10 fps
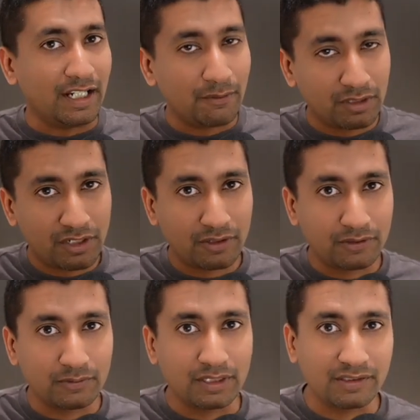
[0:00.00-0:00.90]
I want to show
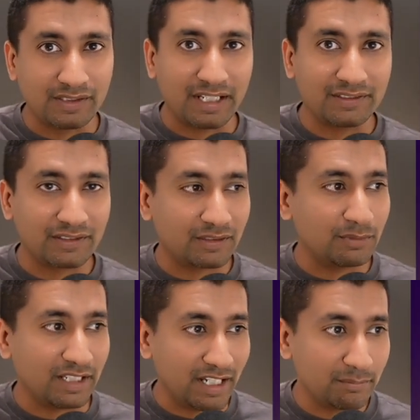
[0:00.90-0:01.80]
you a design system
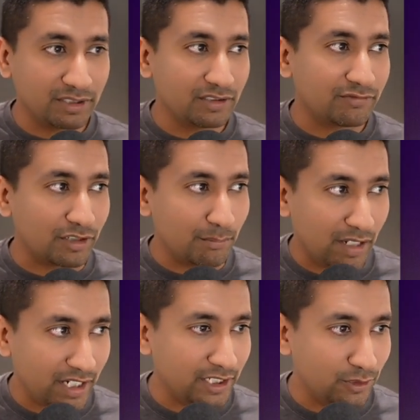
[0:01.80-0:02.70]
that I built for
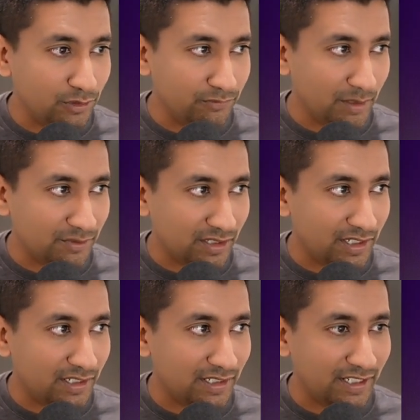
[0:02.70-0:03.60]
my own
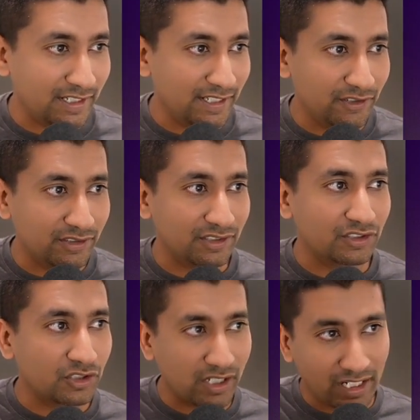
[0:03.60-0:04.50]
website, and there is a
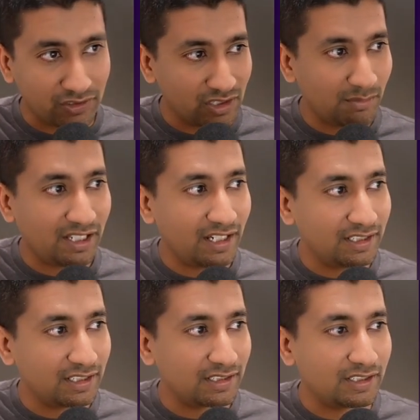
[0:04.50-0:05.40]
strategy
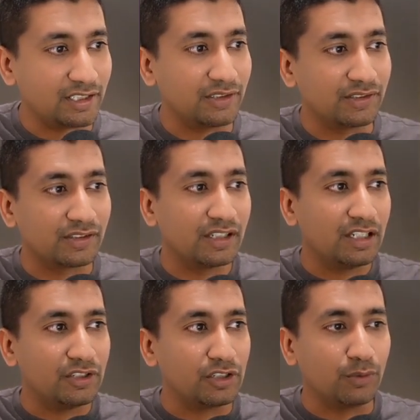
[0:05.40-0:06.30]
behind it. There is
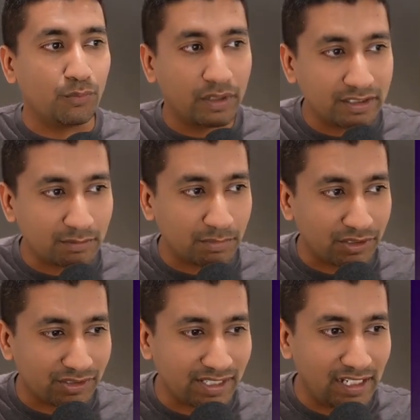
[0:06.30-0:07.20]
voice and
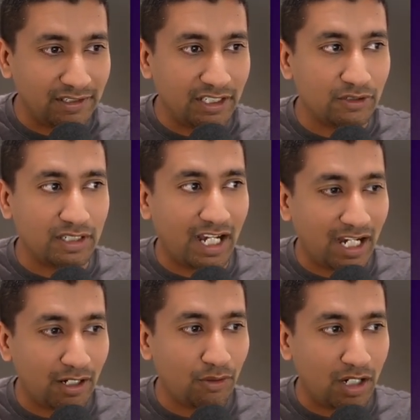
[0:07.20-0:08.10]
personality on
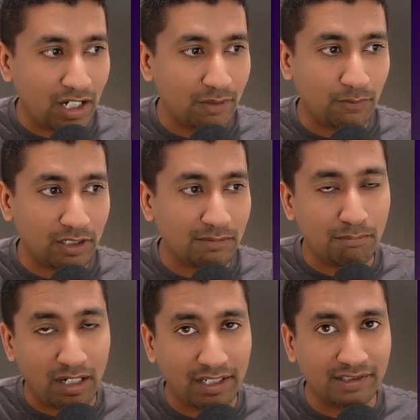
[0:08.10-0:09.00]
how I want
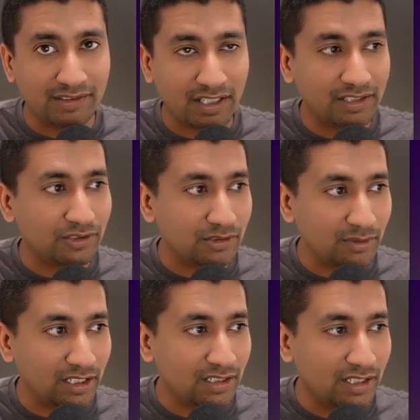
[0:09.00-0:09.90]
my designs to
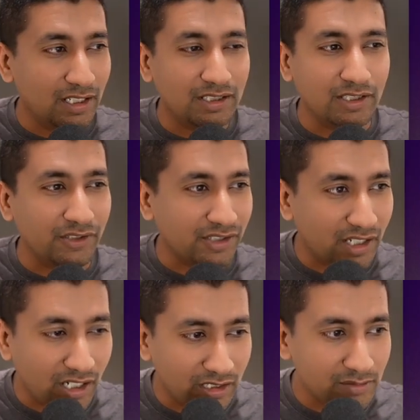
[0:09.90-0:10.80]
be. There is
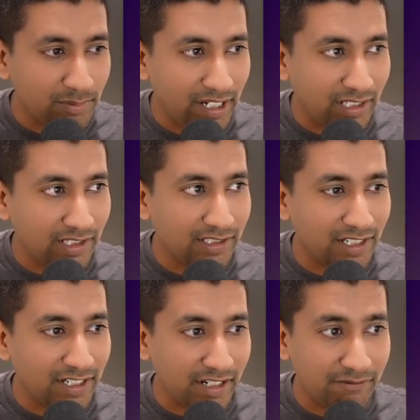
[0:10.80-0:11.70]
color palette
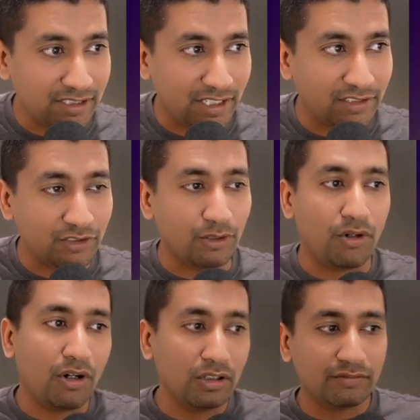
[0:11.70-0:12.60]
and everything. So
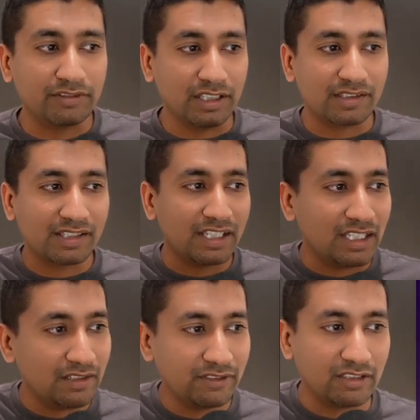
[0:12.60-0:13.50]
all of this,
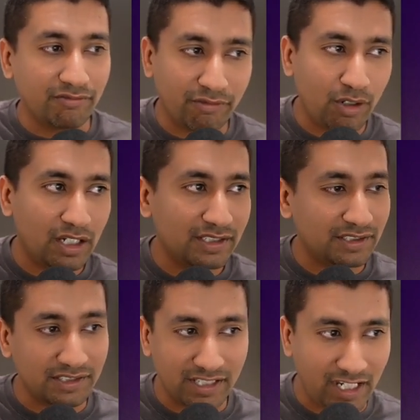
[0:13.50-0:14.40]
even the fonts
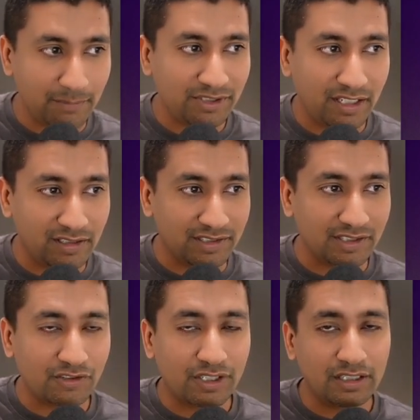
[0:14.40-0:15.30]
and type scale,
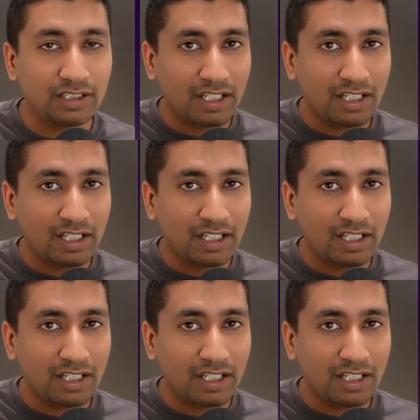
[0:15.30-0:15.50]
etc.